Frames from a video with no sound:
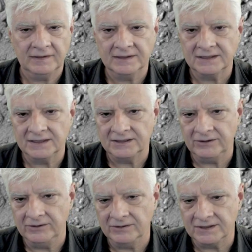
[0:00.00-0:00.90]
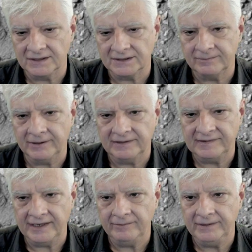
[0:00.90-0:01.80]
But this is huge. It's
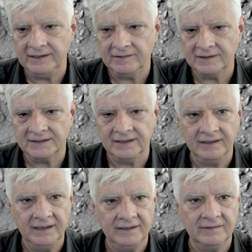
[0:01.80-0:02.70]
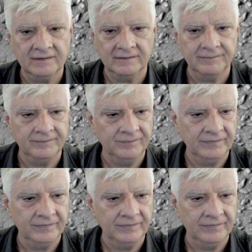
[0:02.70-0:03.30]
about ten meters in length.